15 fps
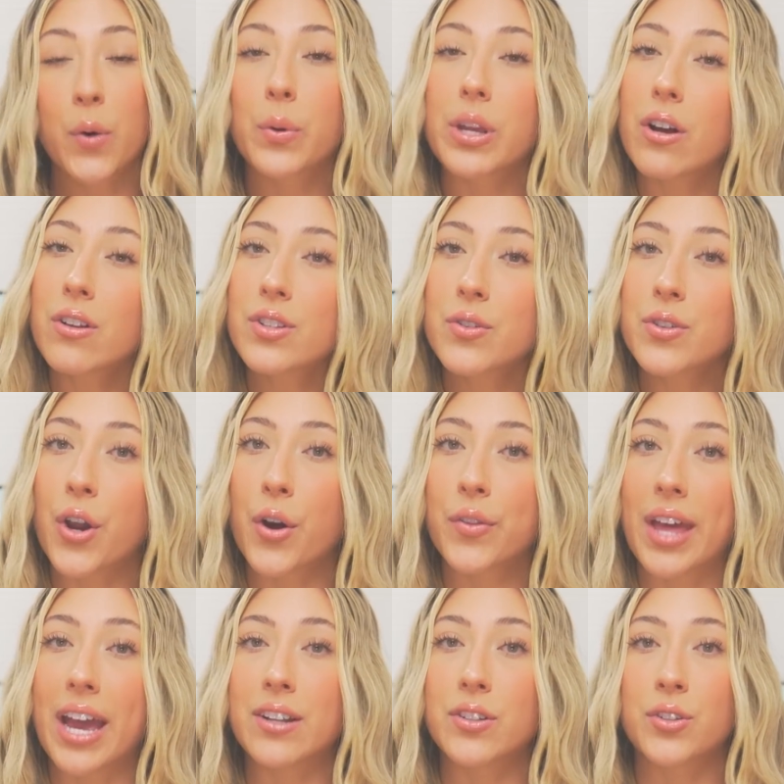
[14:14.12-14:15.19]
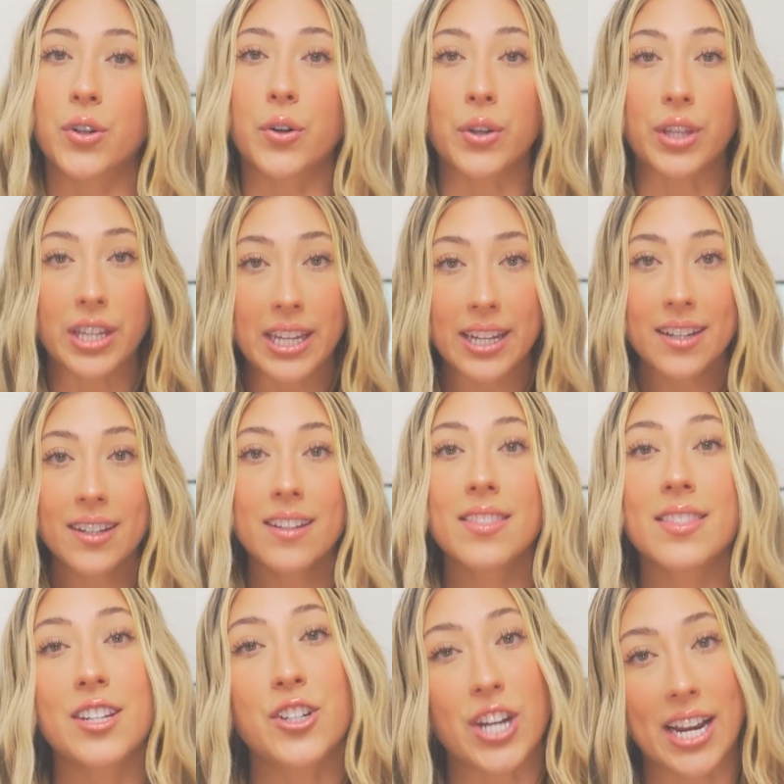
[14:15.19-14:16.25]
We also know that Douyin,
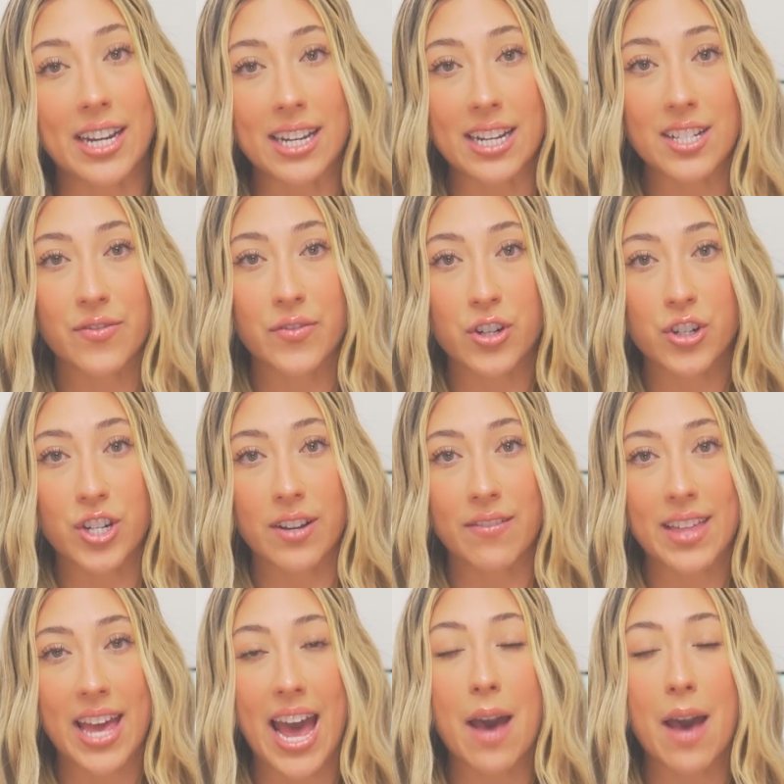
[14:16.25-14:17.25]
the Chinese version of the